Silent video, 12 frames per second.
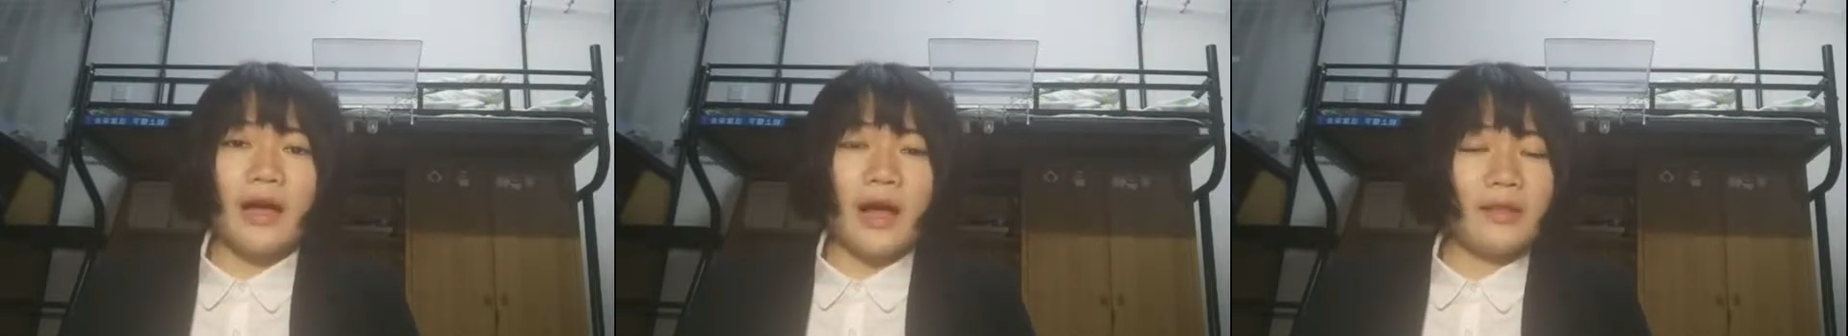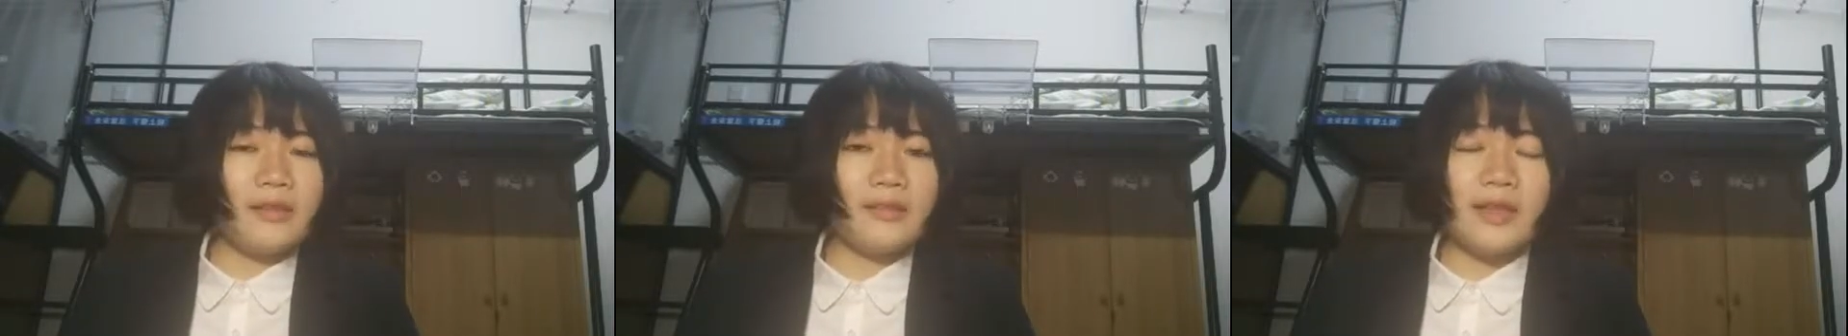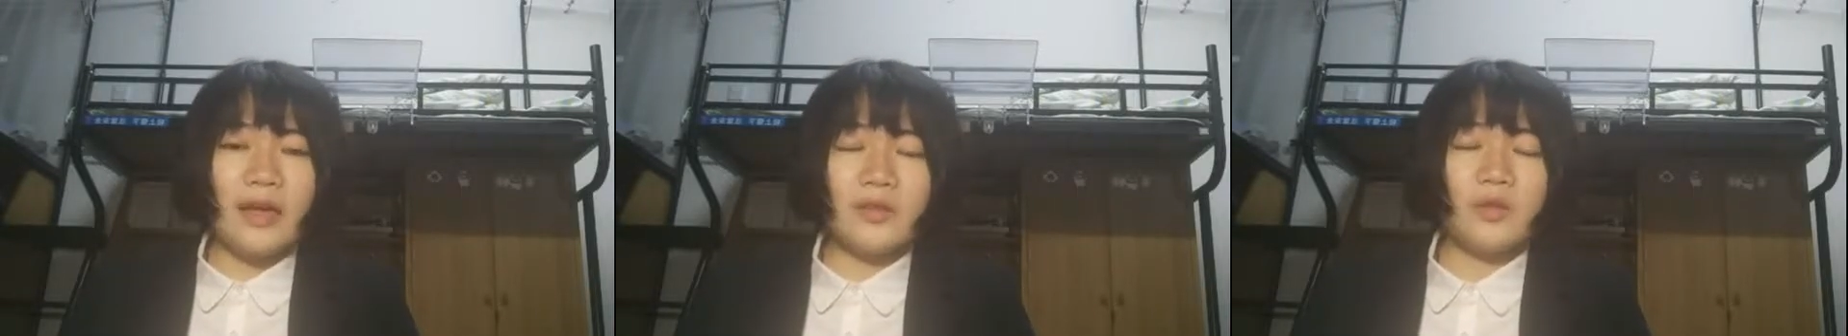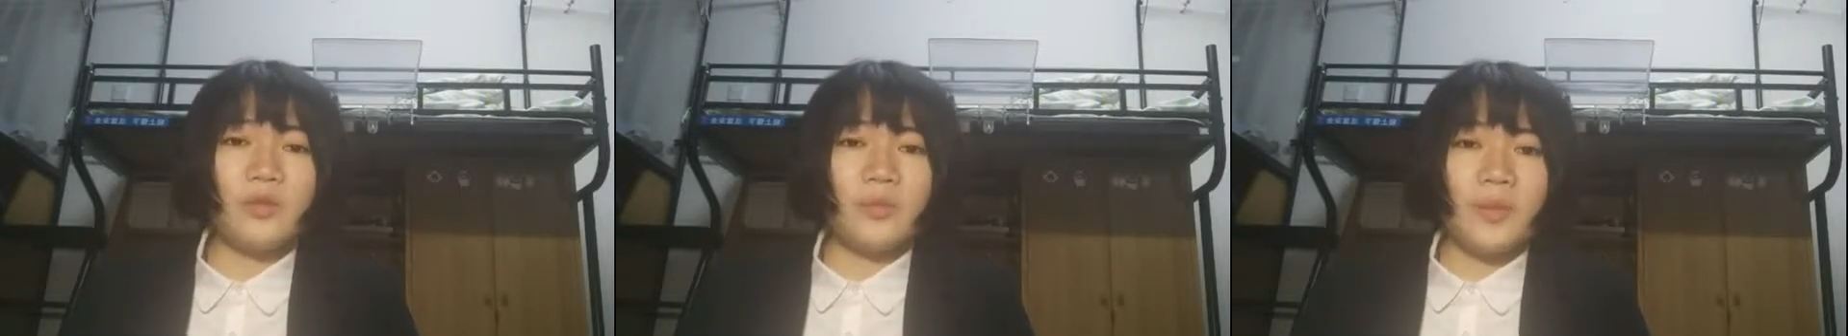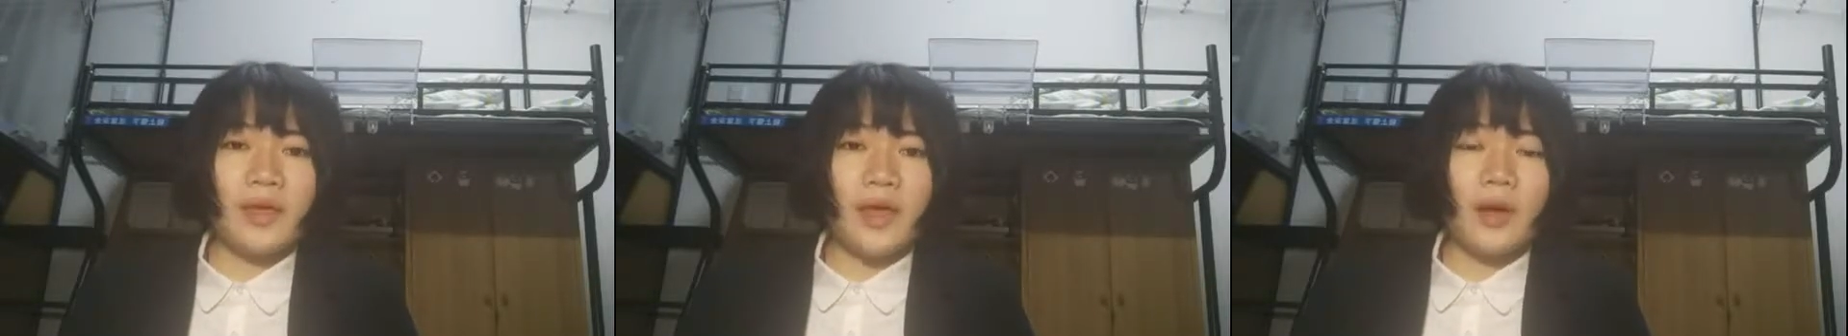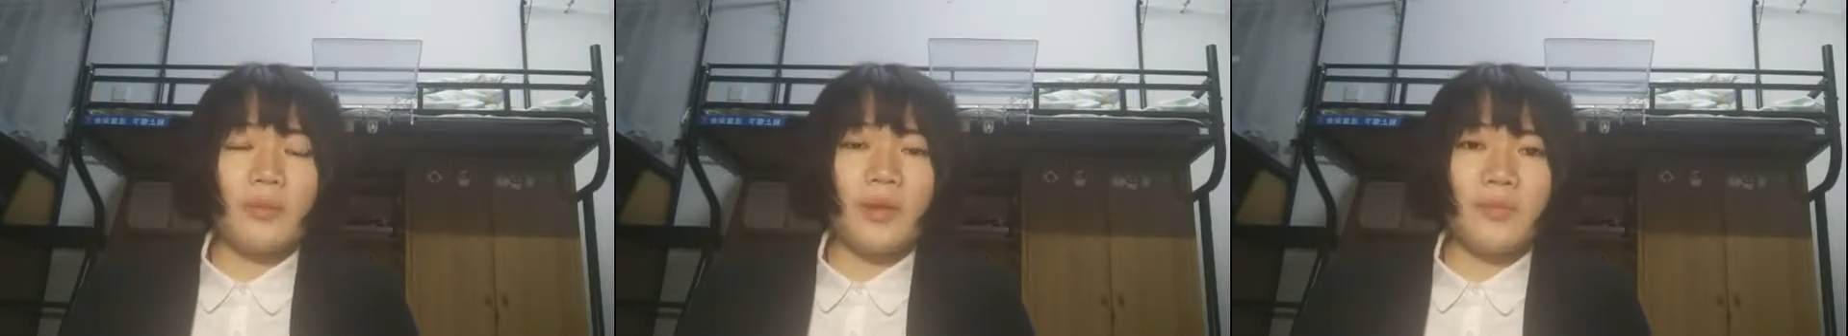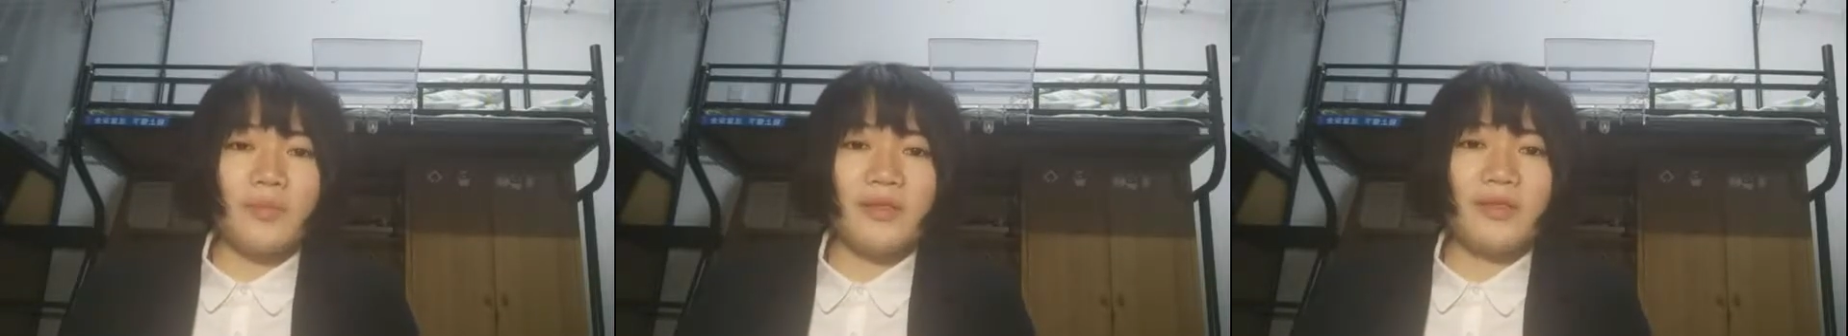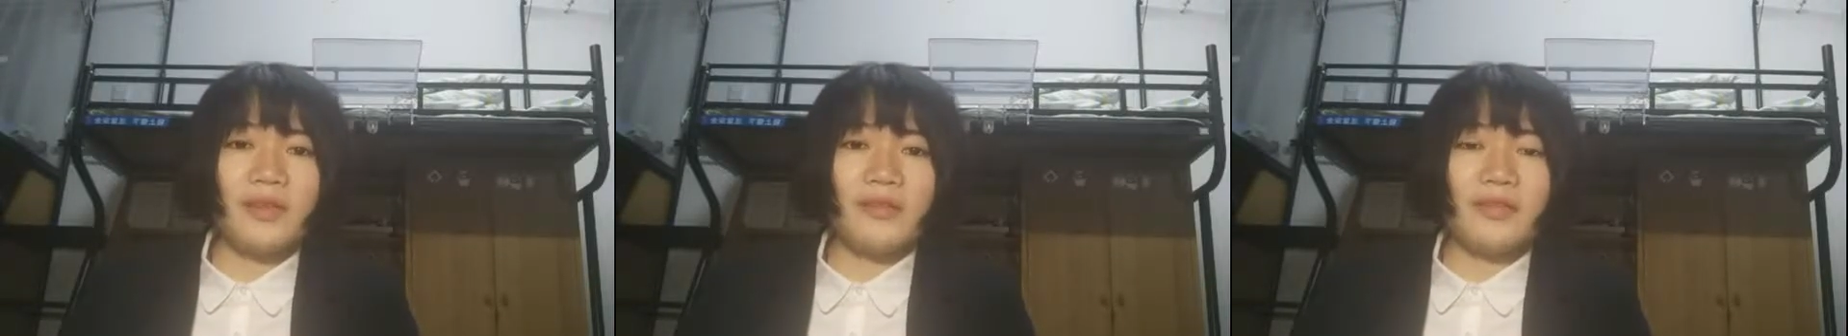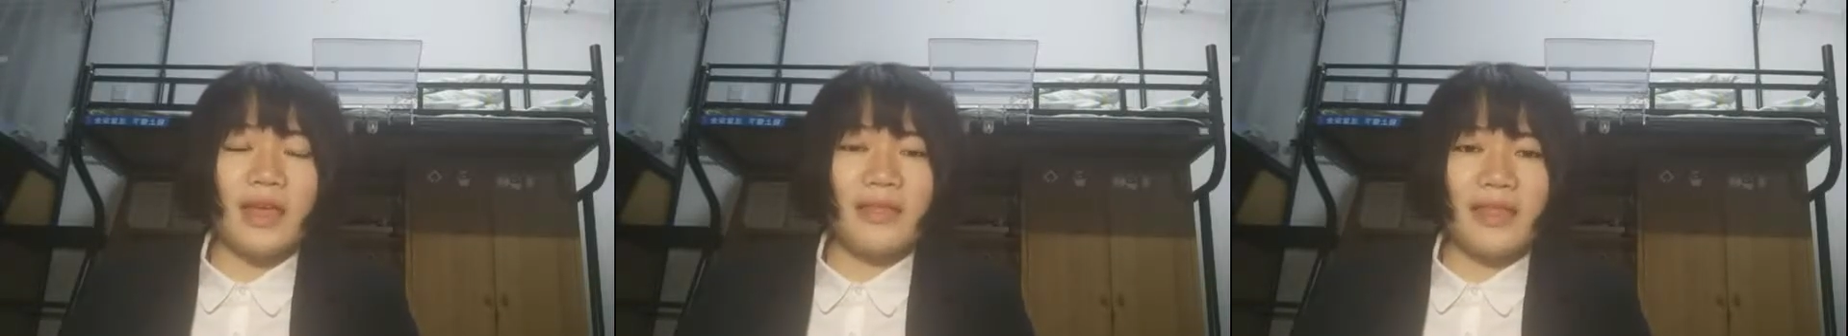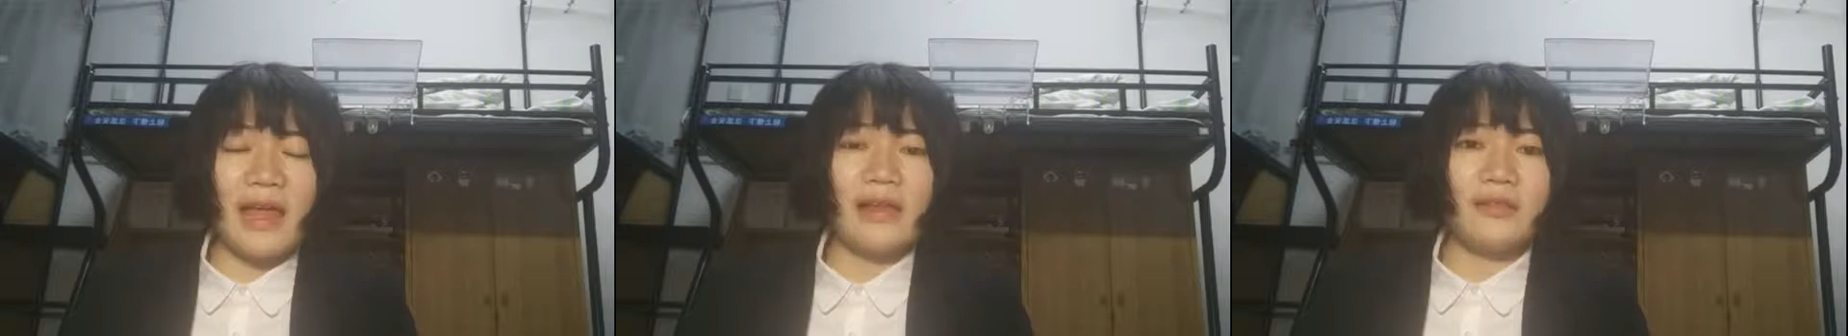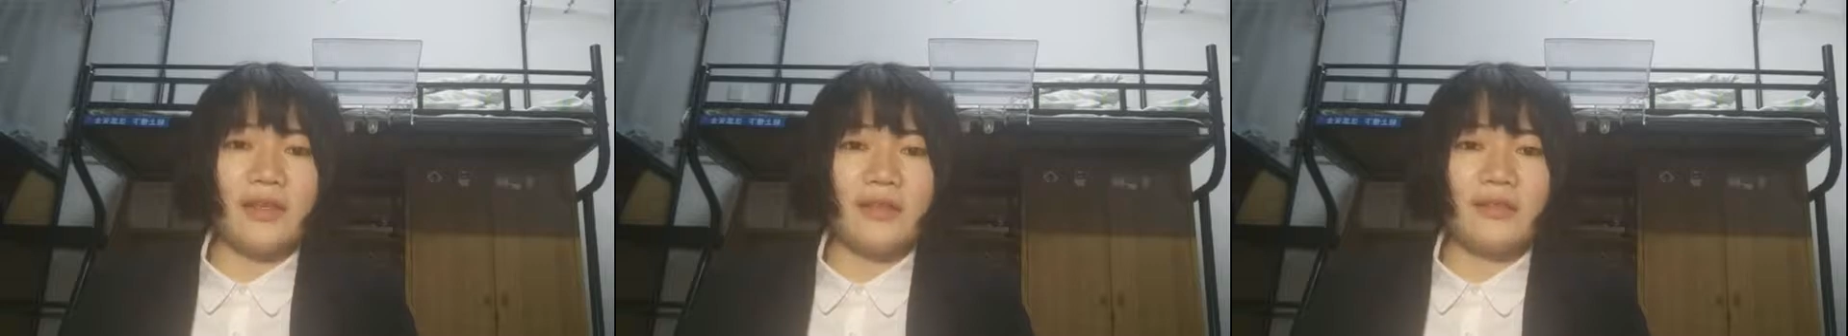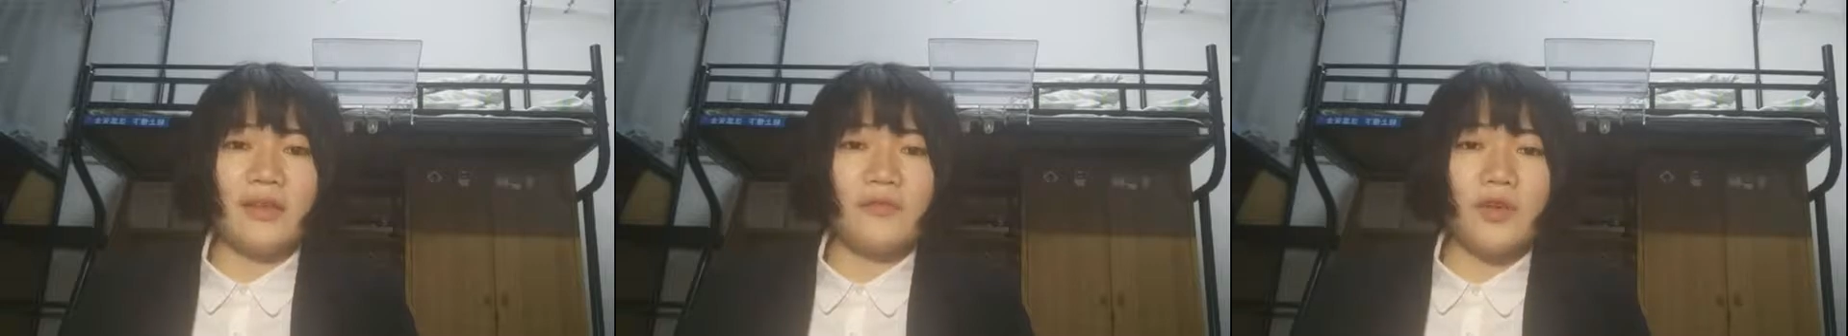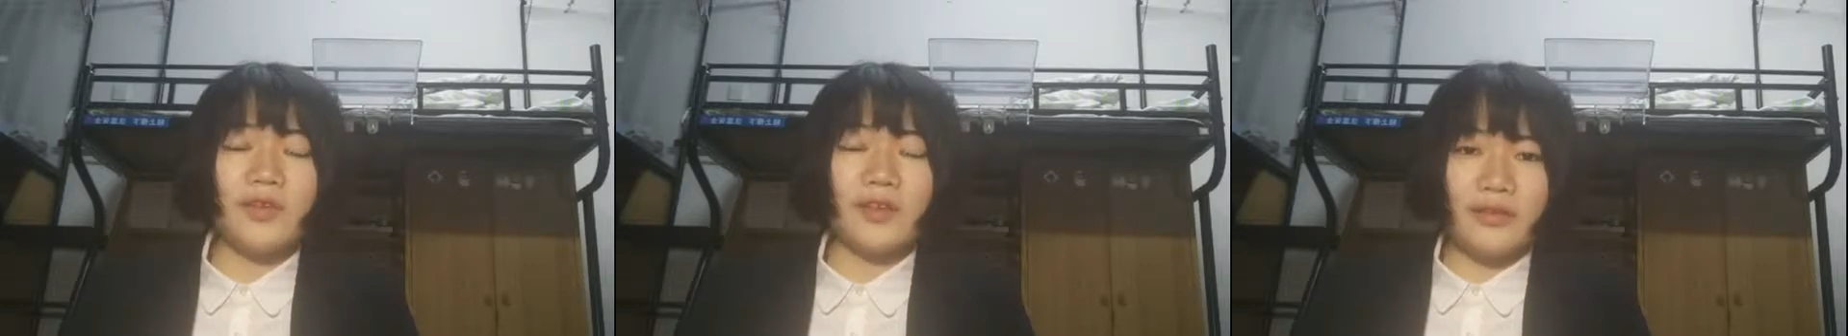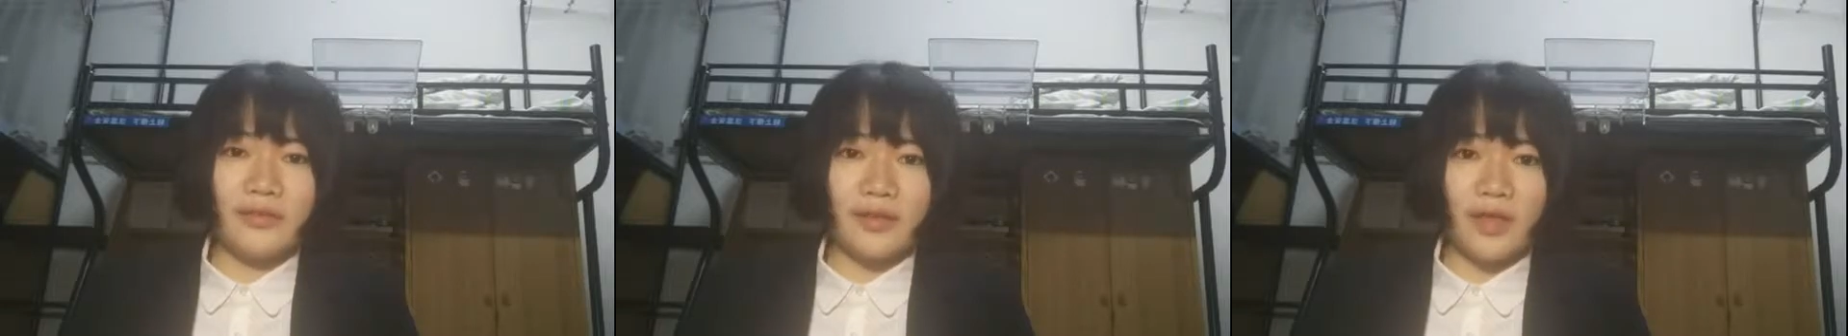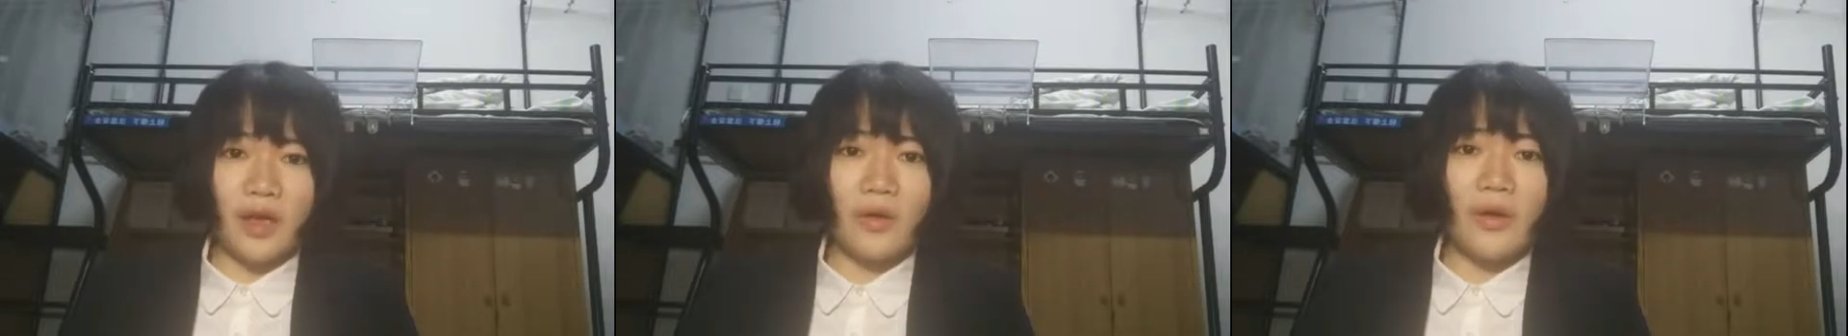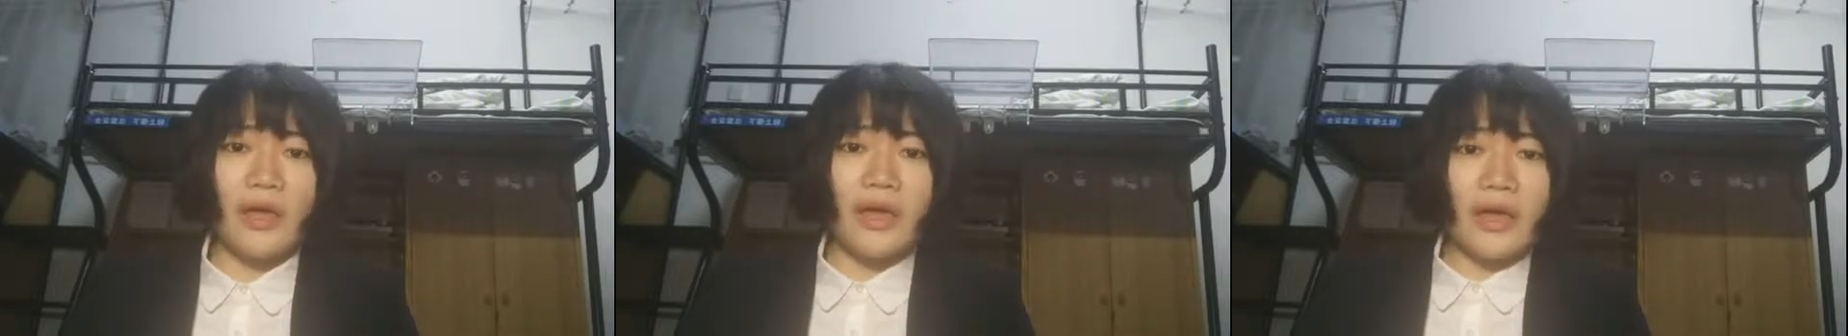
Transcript: I decided to become a business analytic several years ago,